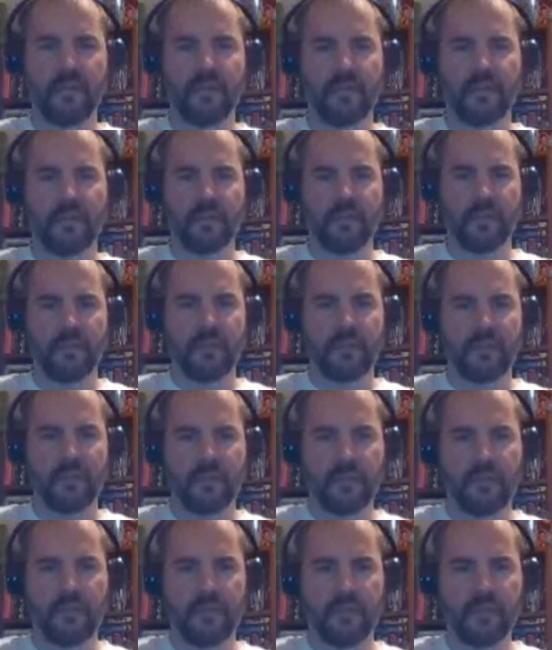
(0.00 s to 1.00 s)

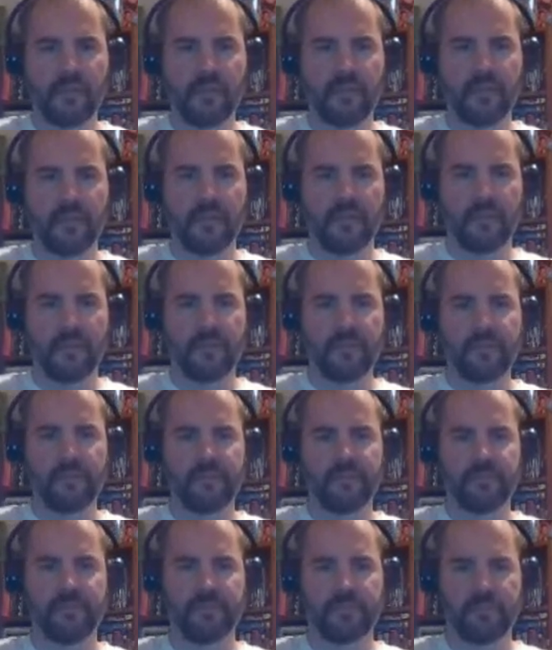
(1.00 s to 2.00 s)

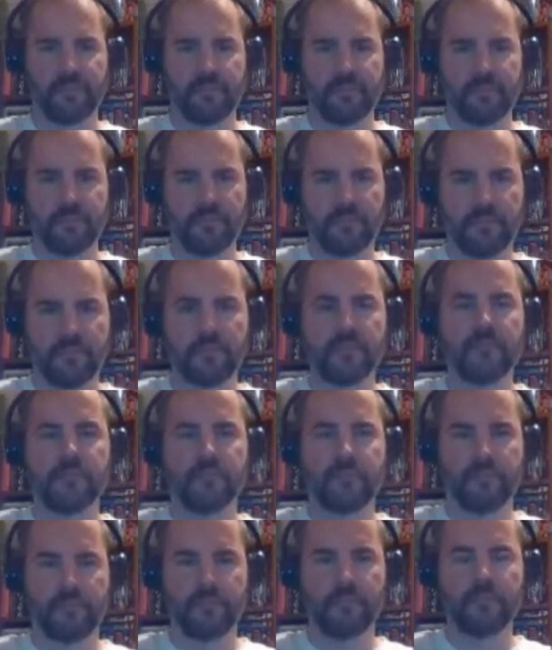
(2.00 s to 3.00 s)

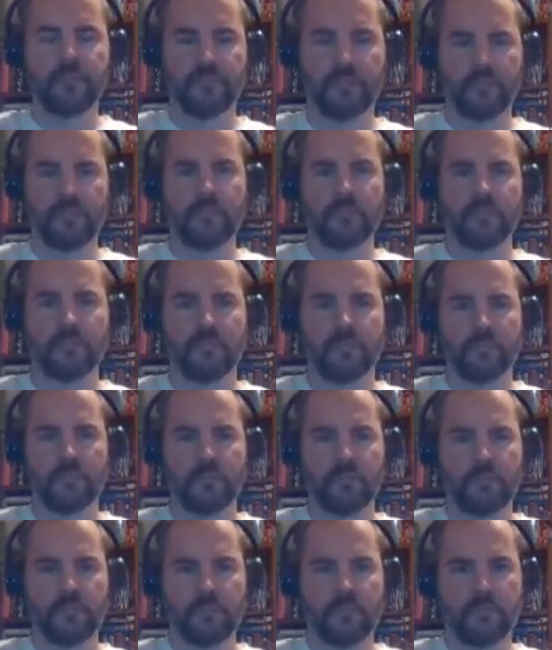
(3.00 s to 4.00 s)

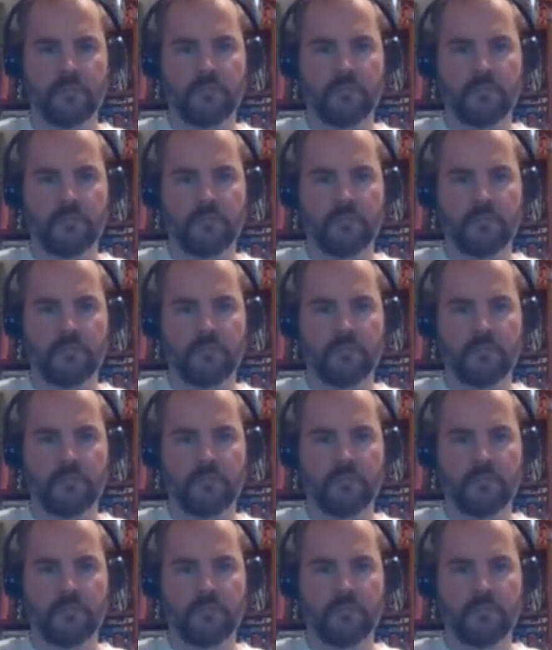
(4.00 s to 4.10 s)
(silent)